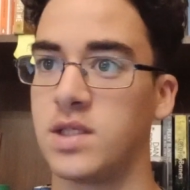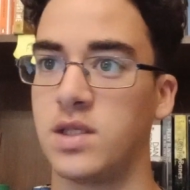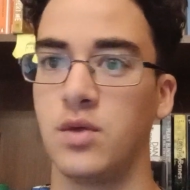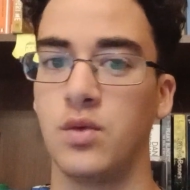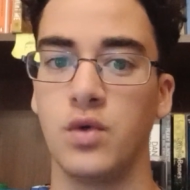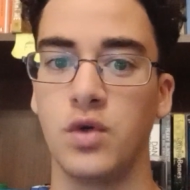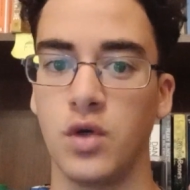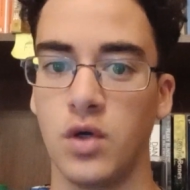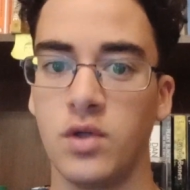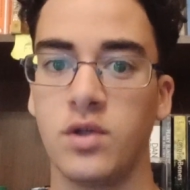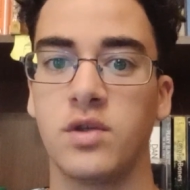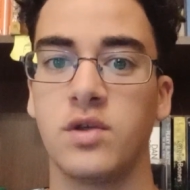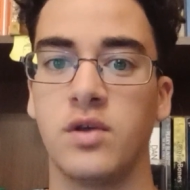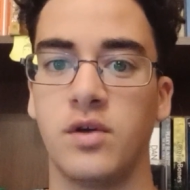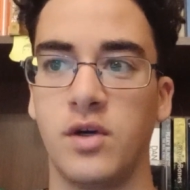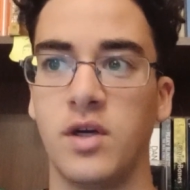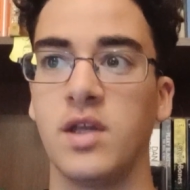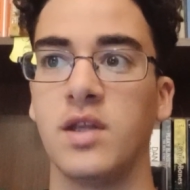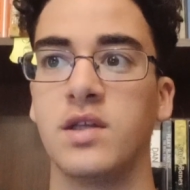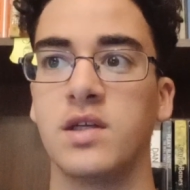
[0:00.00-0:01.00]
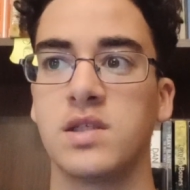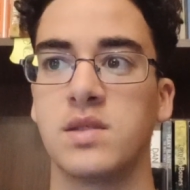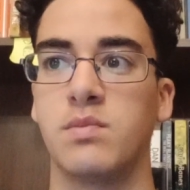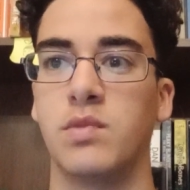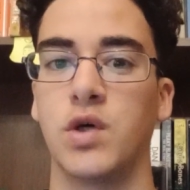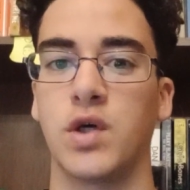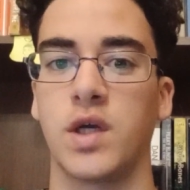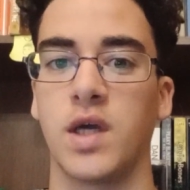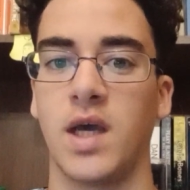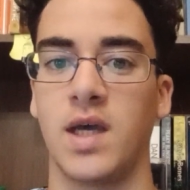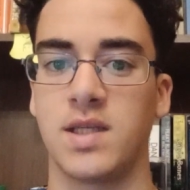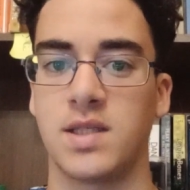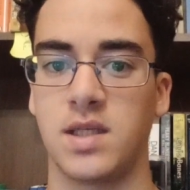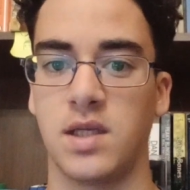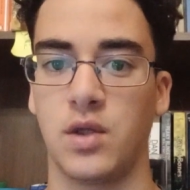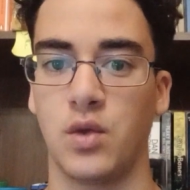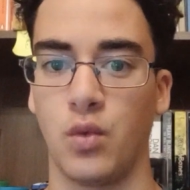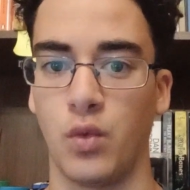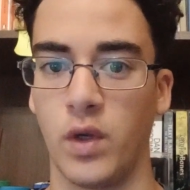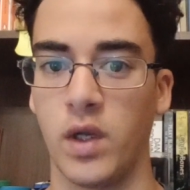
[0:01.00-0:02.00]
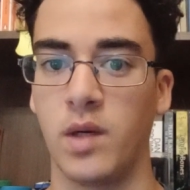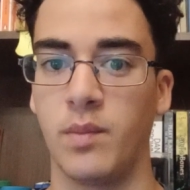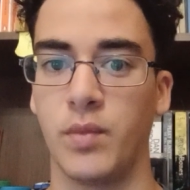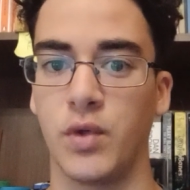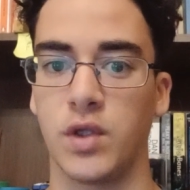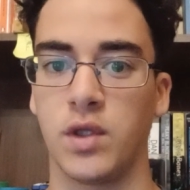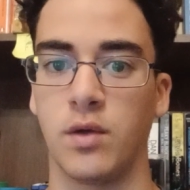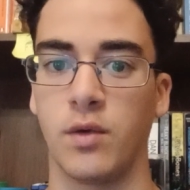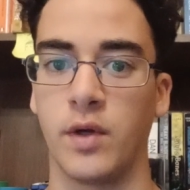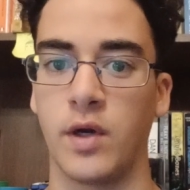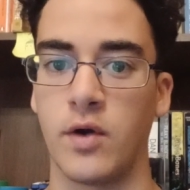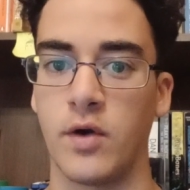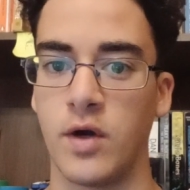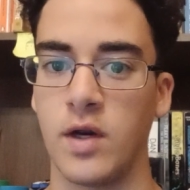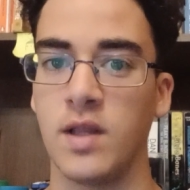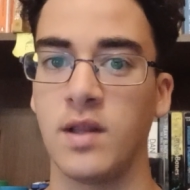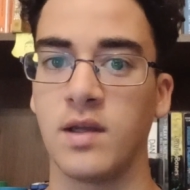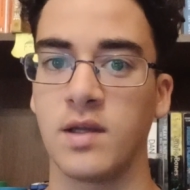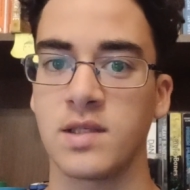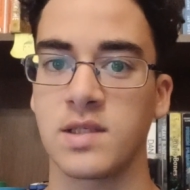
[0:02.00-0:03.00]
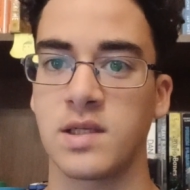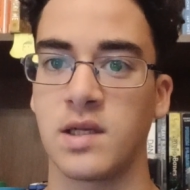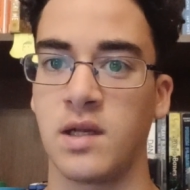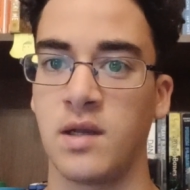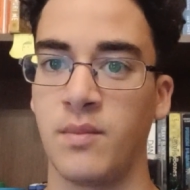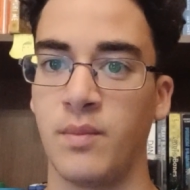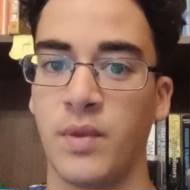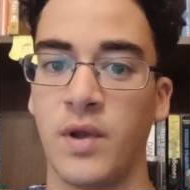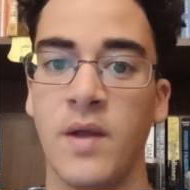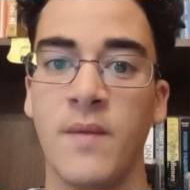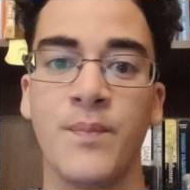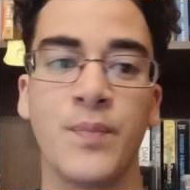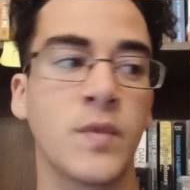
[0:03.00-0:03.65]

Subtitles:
Do not read this book as it will put you in a reading slump.